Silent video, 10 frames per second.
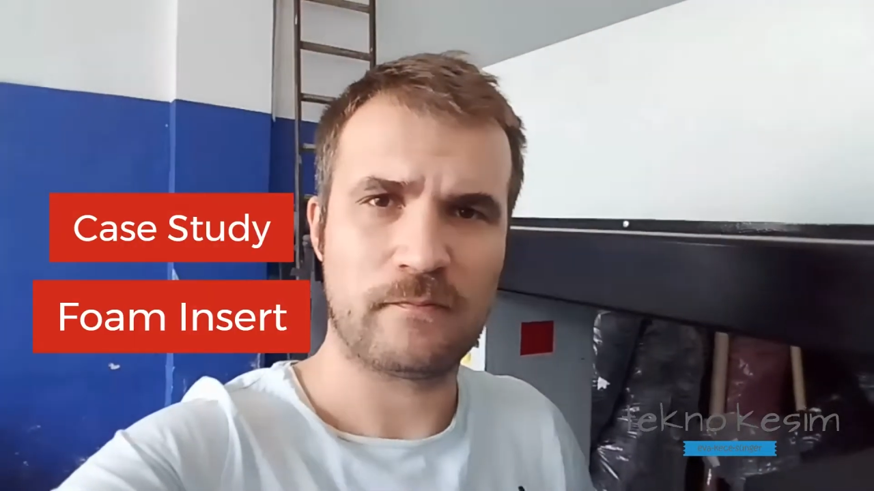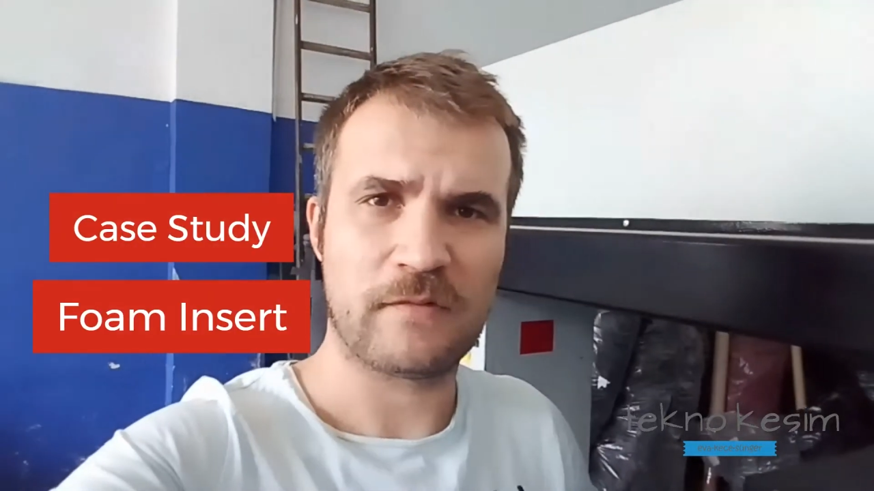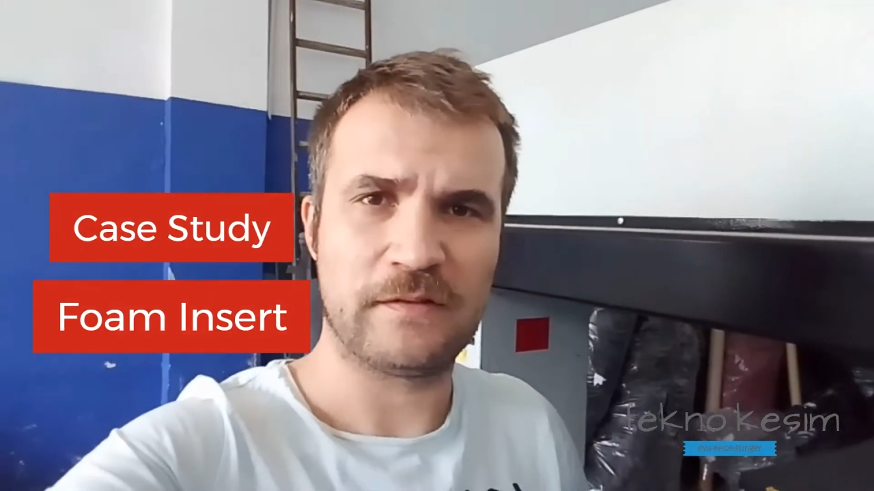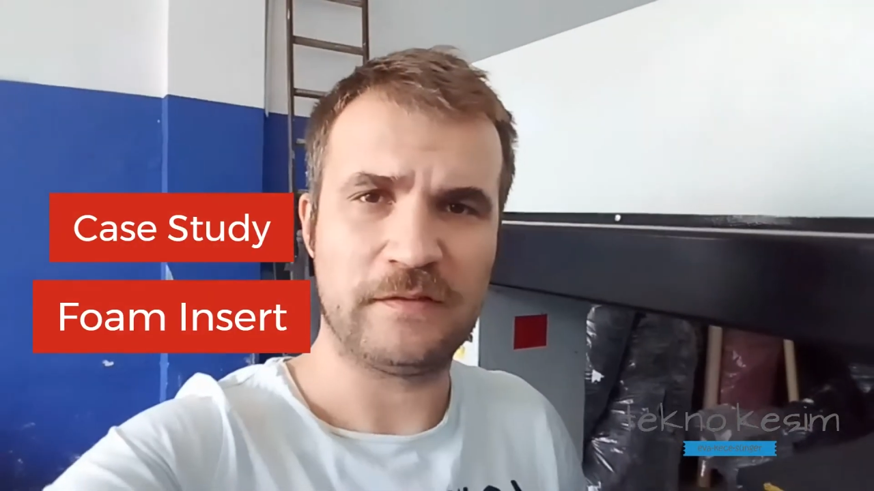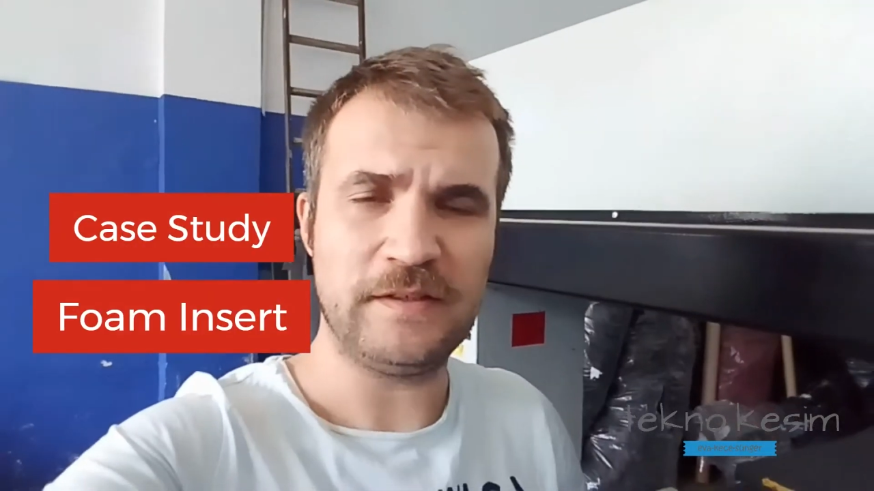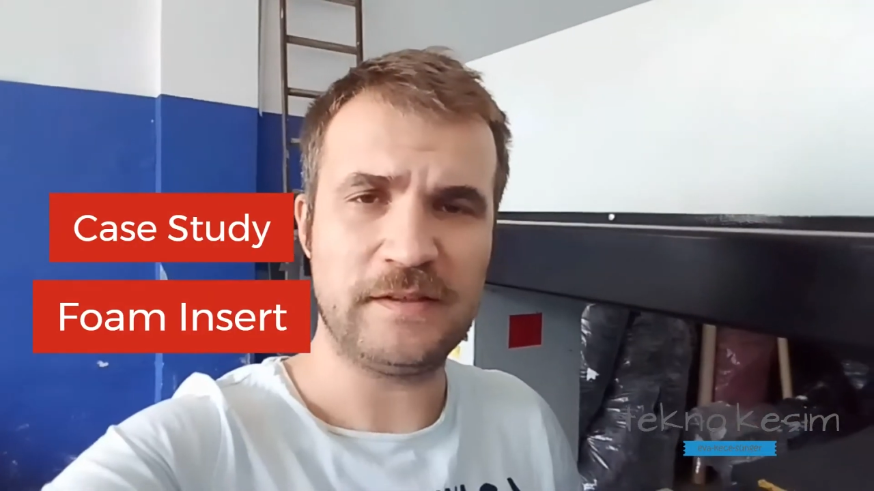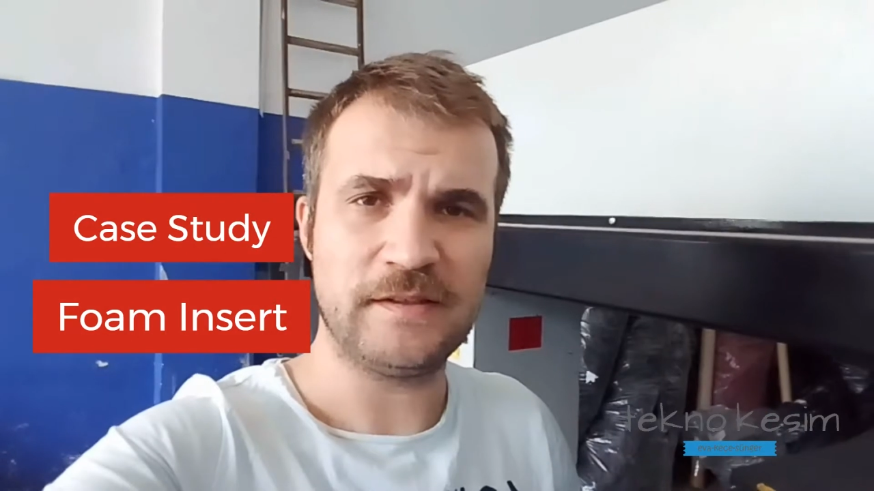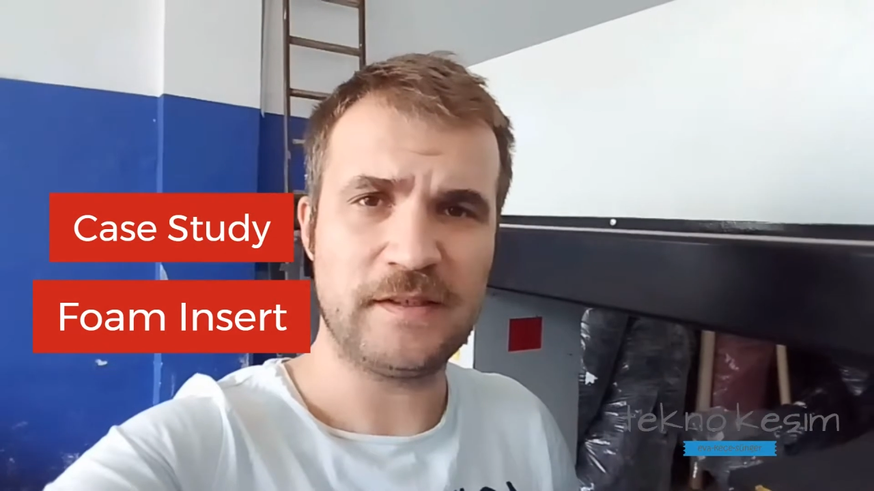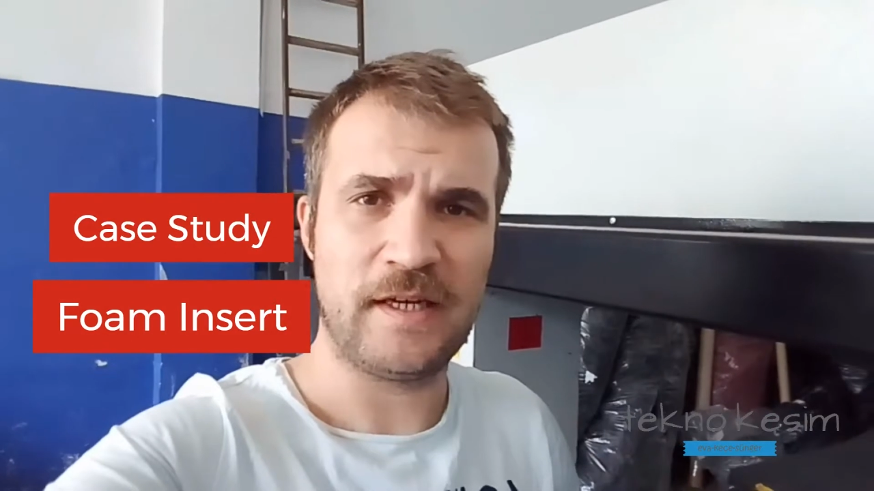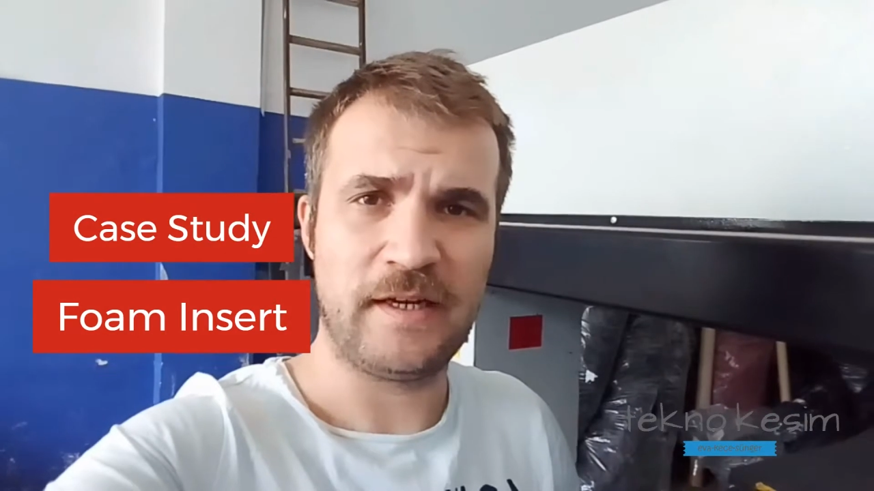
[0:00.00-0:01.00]
This
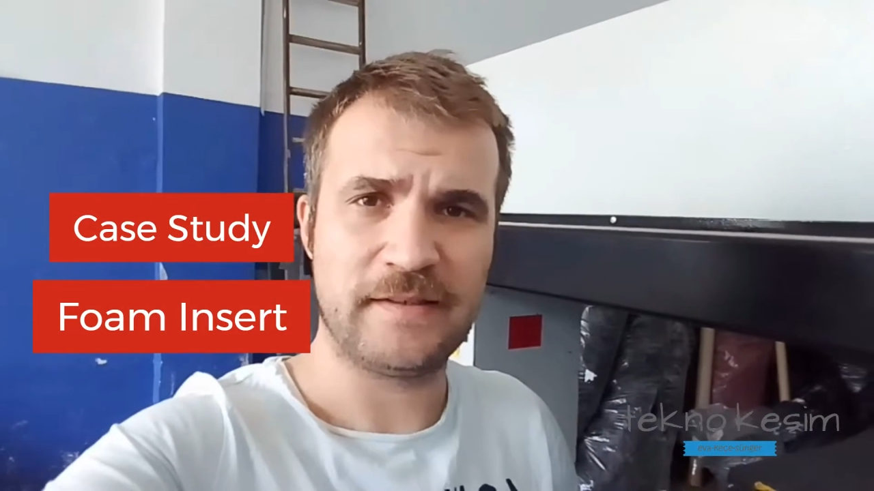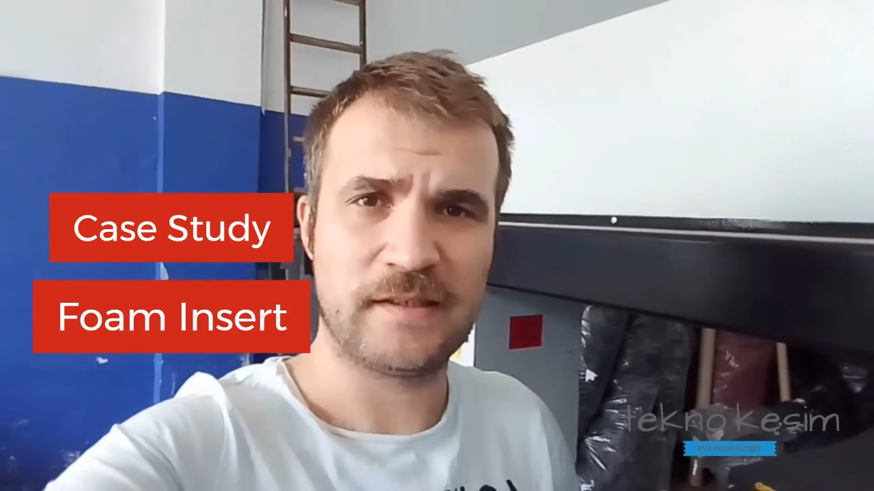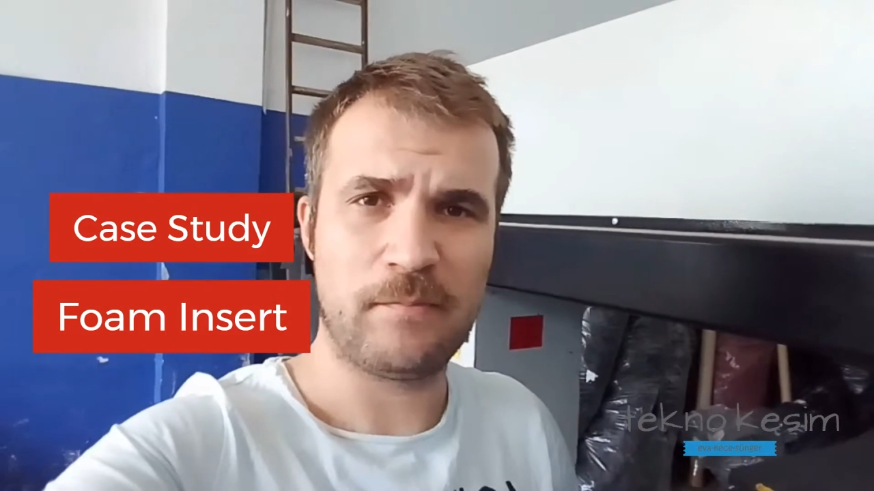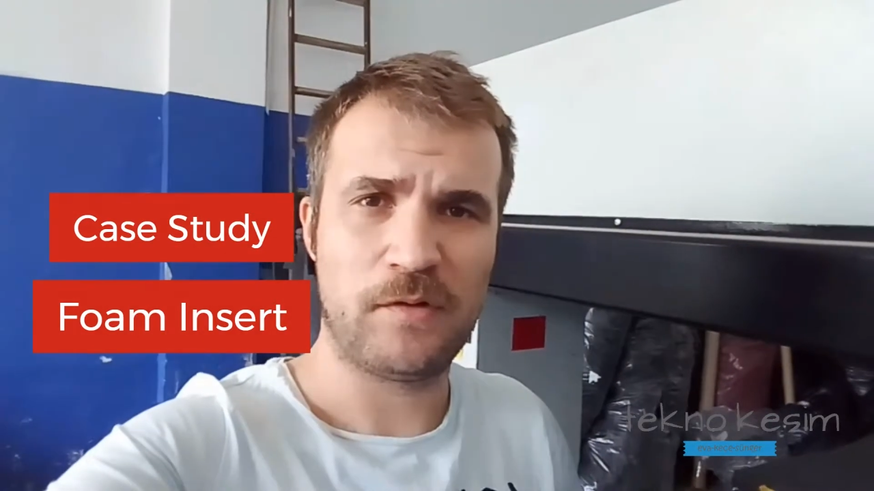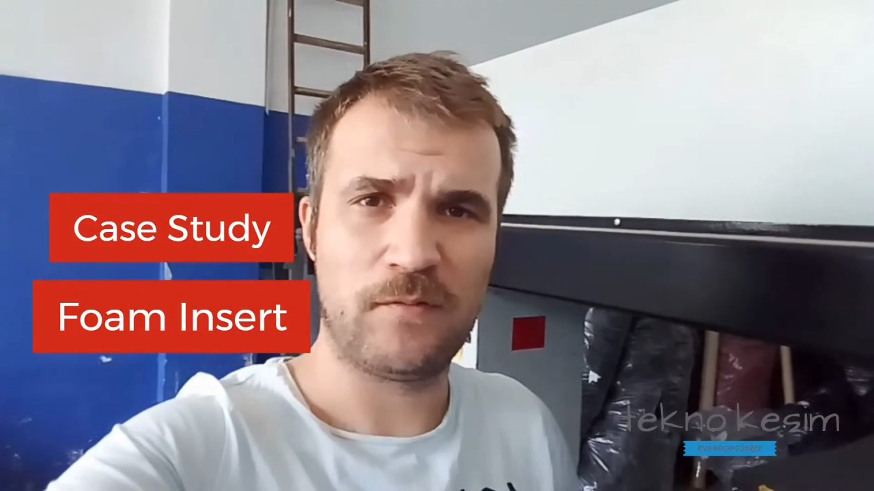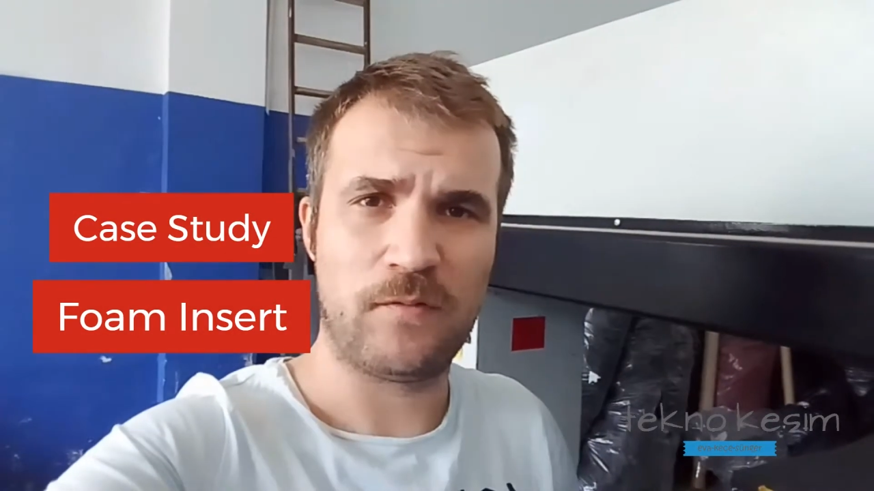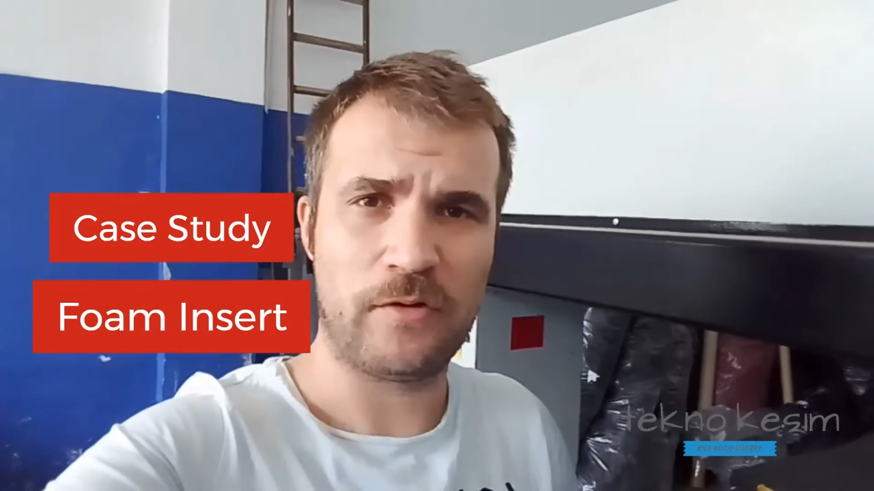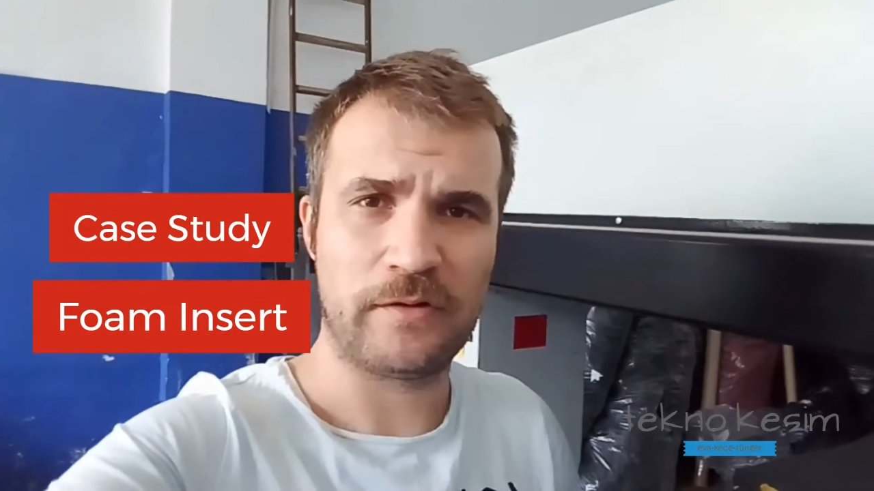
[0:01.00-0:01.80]
is an example for